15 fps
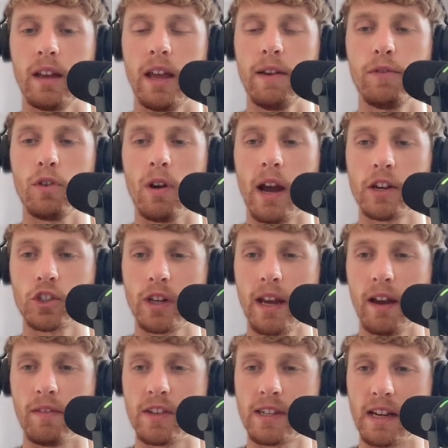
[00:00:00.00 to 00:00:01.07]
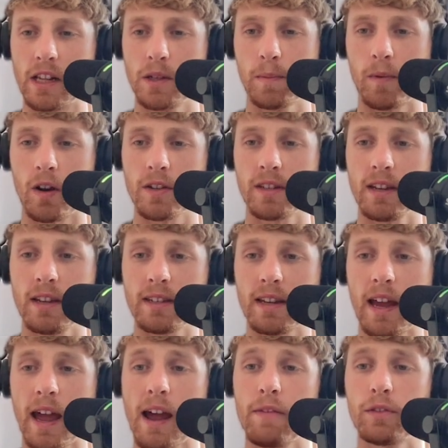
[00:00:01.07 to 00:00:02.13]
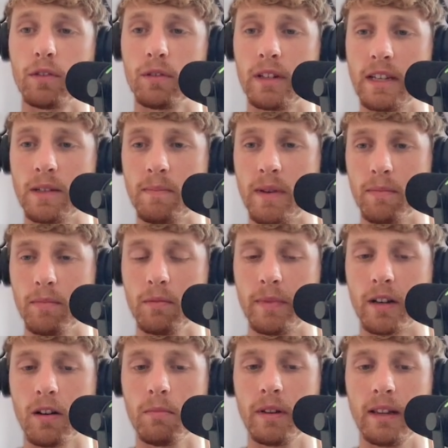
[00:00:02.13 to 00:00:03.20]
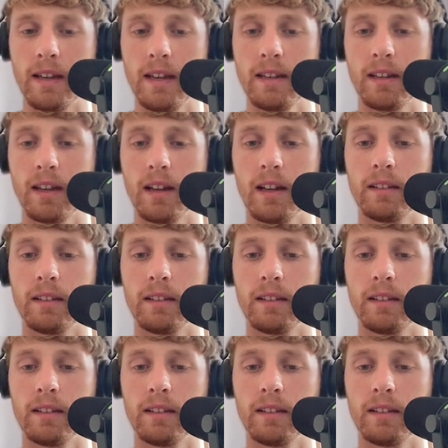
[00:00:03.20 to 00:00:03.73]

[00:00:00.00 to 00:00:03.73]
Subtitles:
If you actually have a sales process after these people become a lead,